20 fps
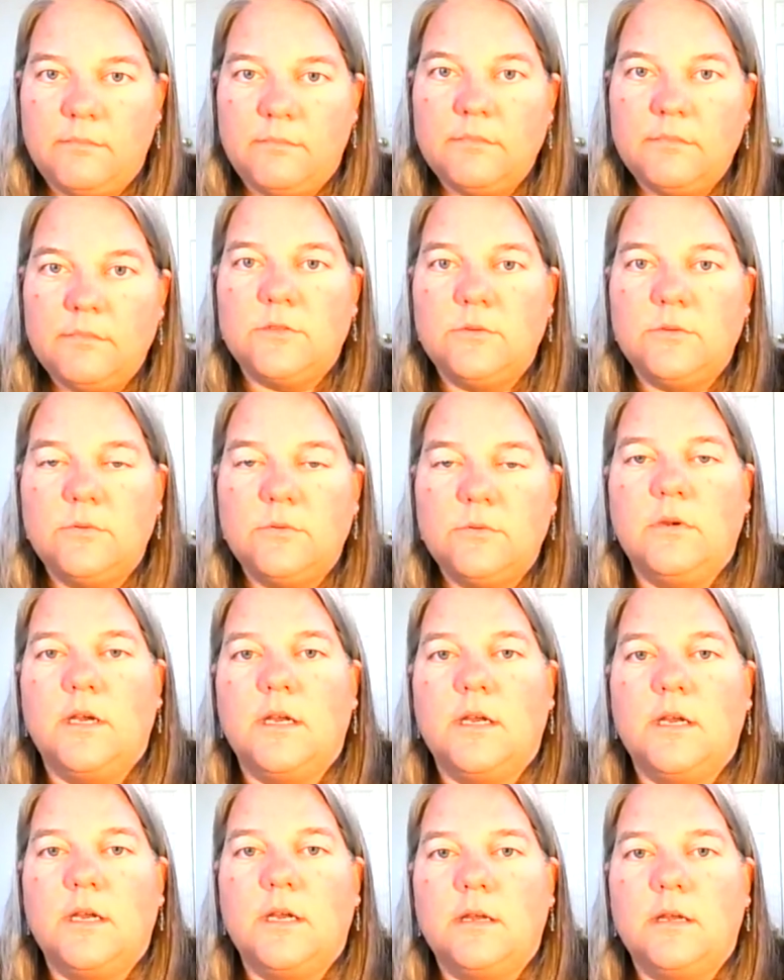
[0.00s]
to
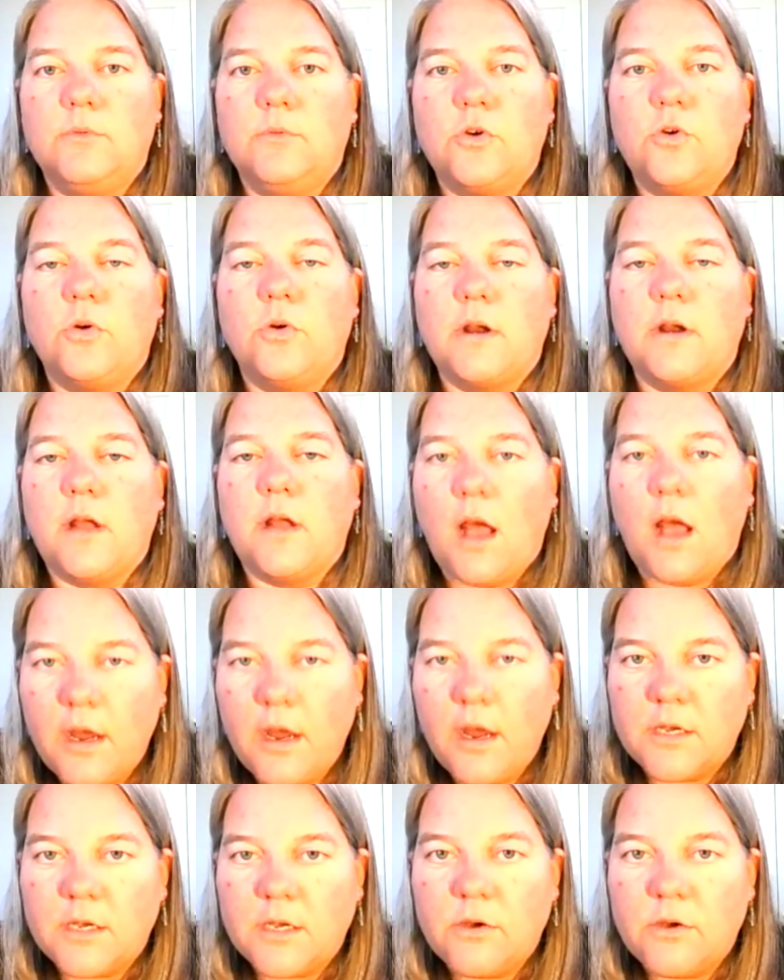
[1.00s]
record
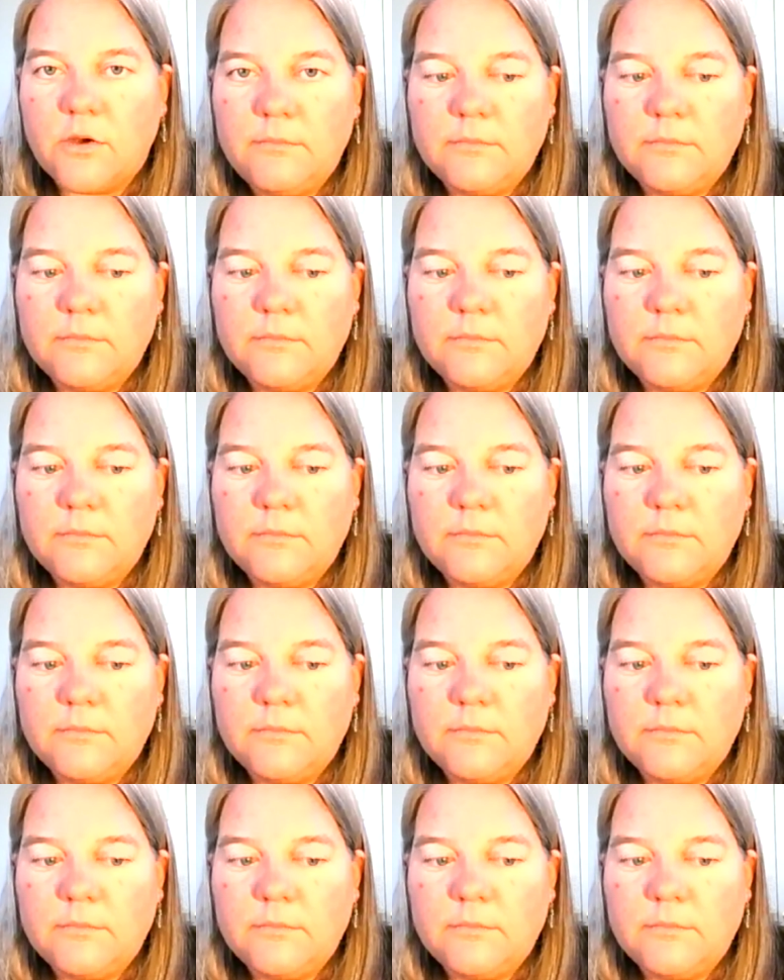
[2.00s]
audio.